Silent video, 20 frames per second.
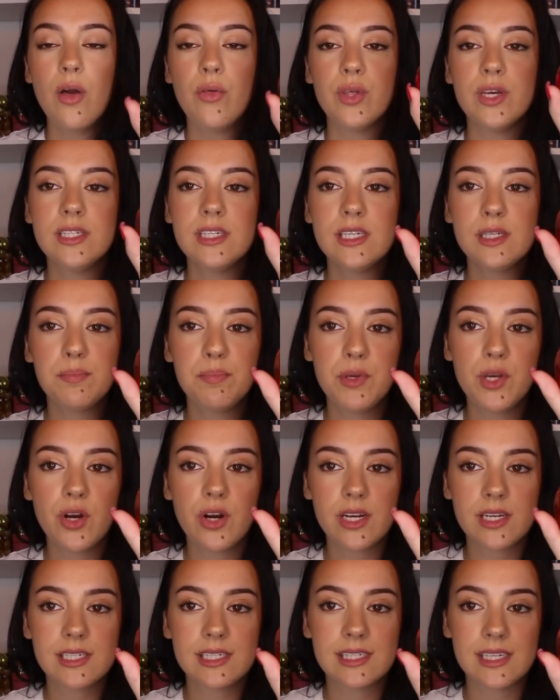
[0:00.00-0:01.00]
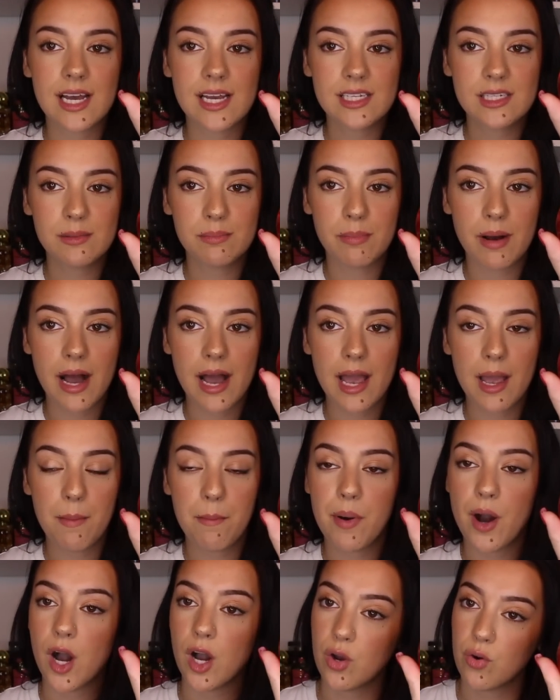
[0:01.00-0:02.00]
This is Pure Excess by
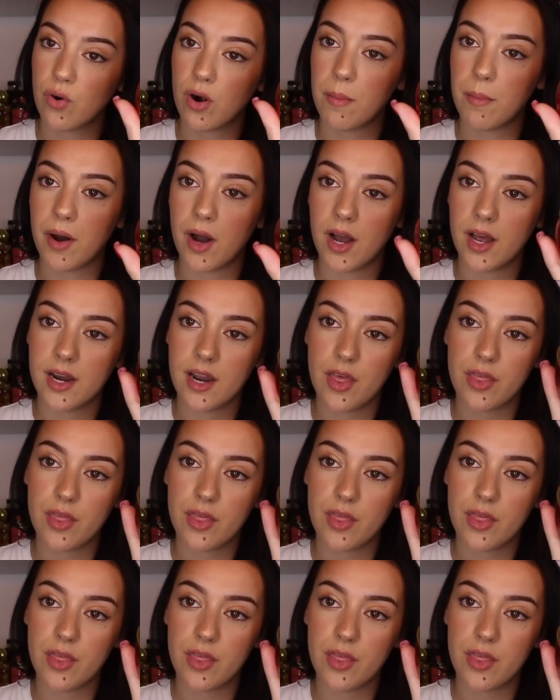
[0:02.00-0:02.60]
Paco Rabanne.